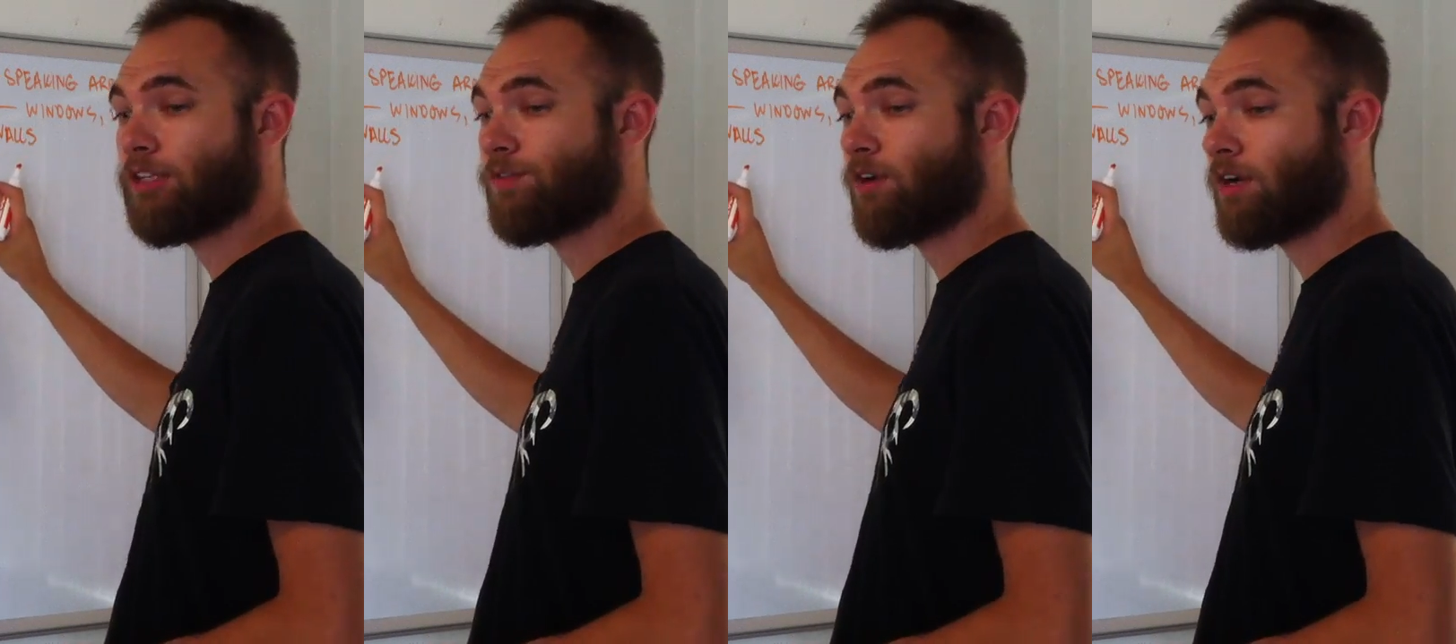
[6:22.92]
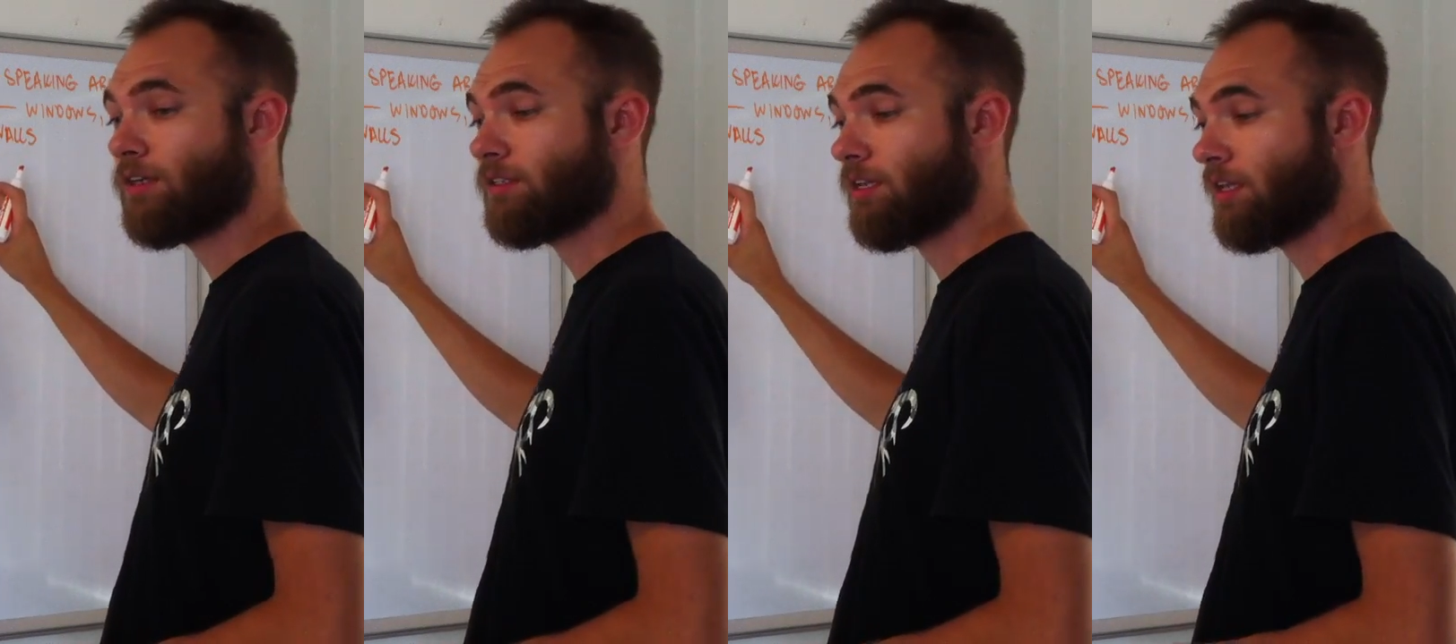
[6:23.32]
as far
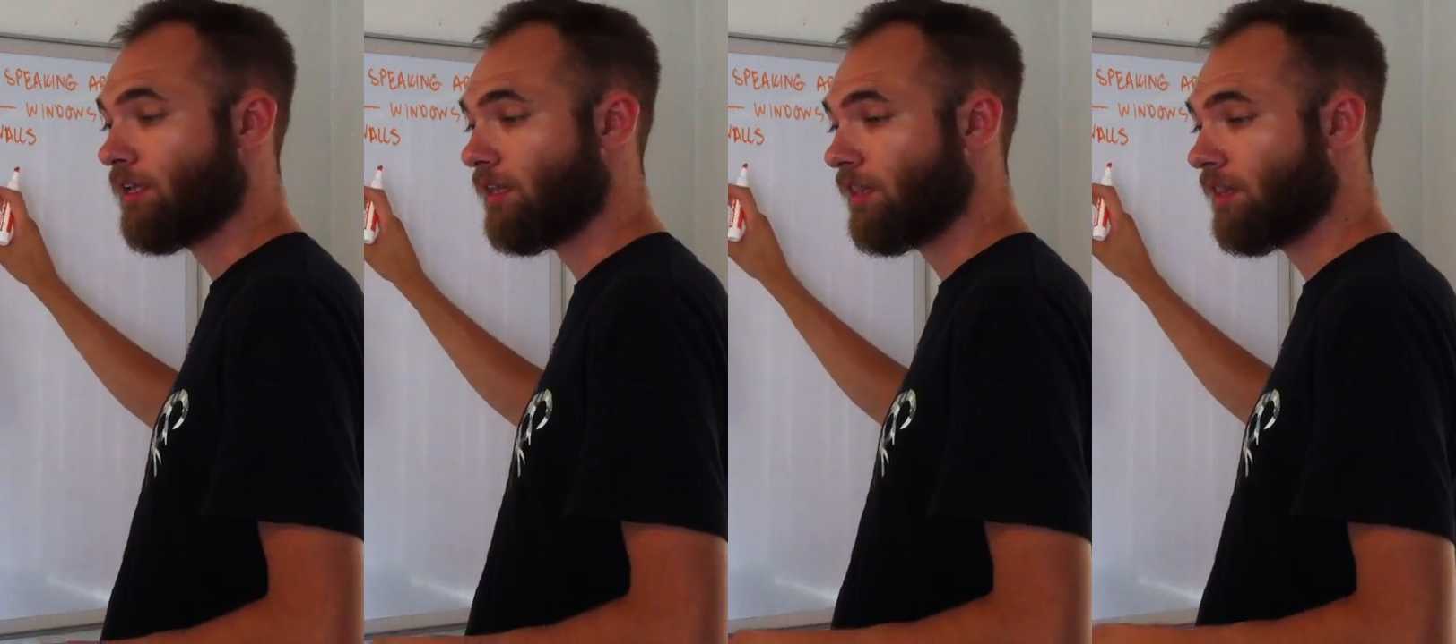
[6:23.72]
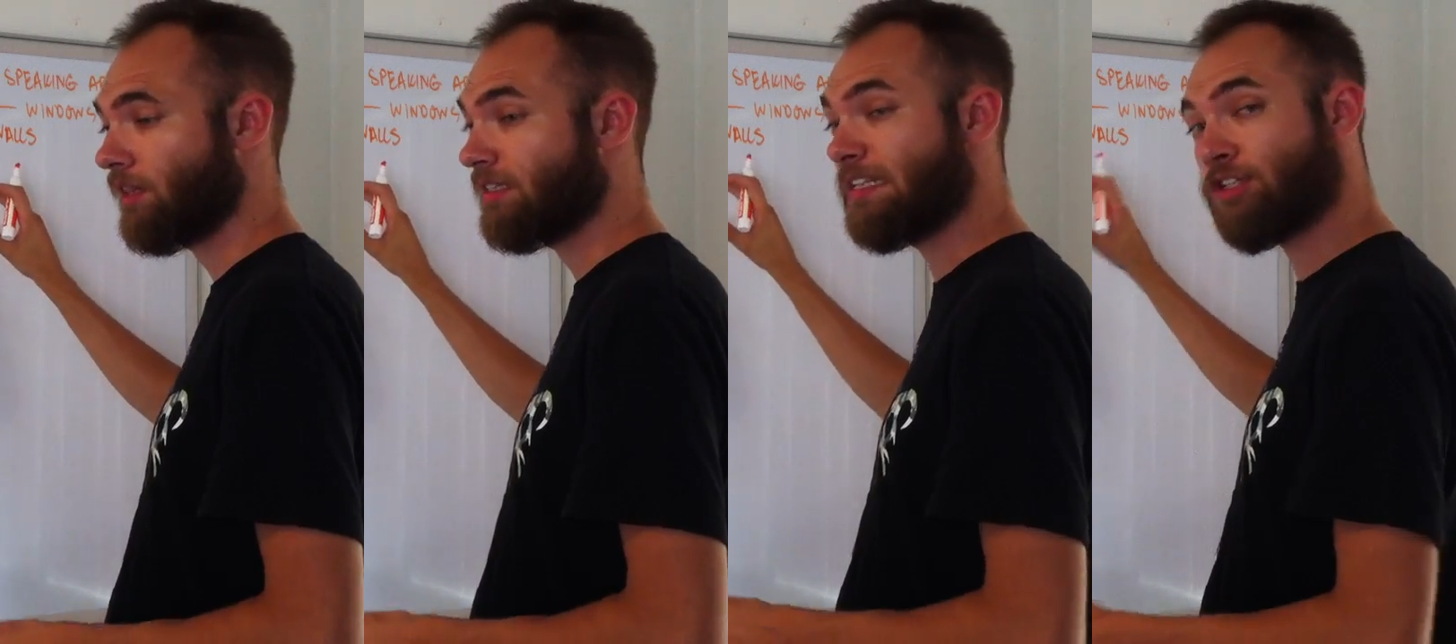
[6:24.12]
as the
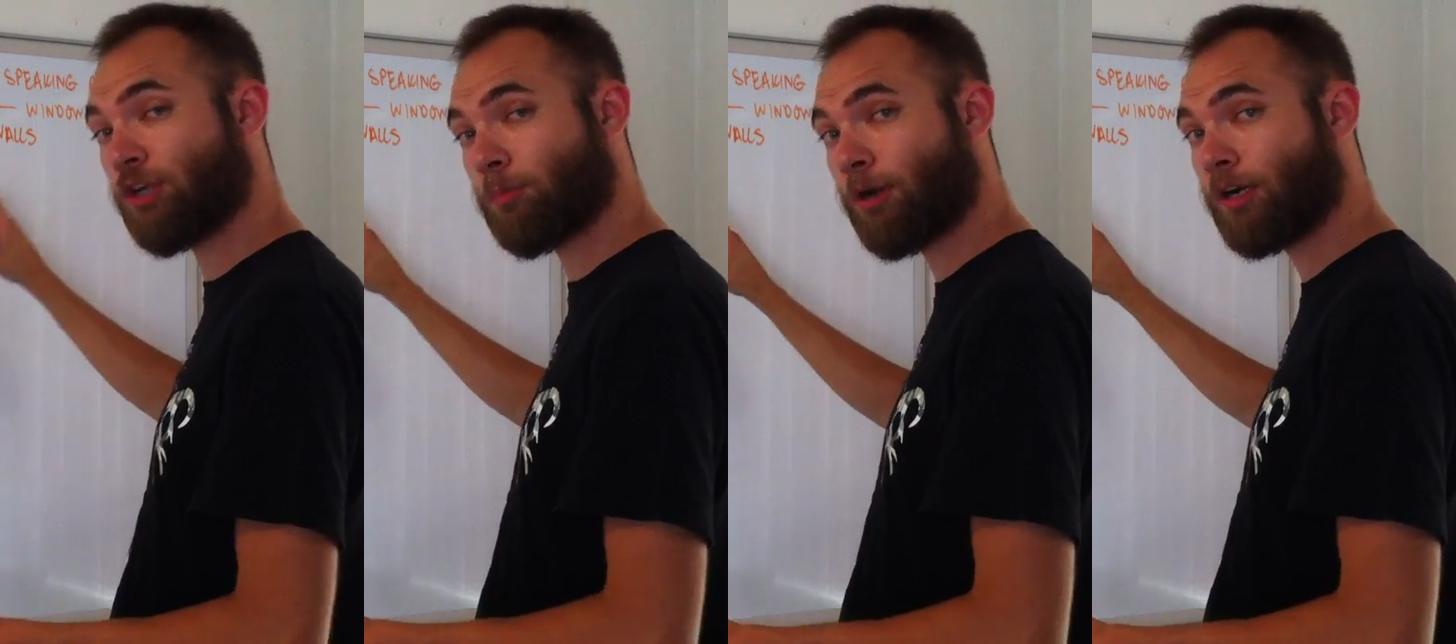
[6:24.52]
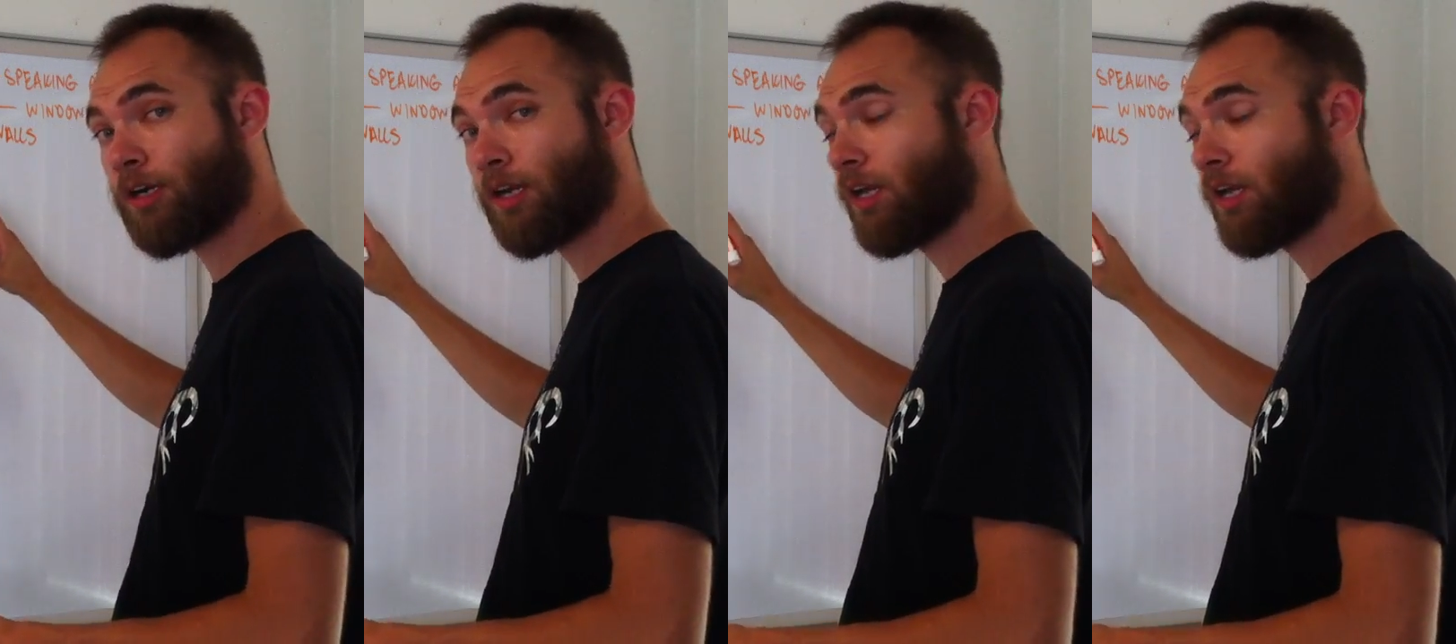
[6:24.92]
teaching part,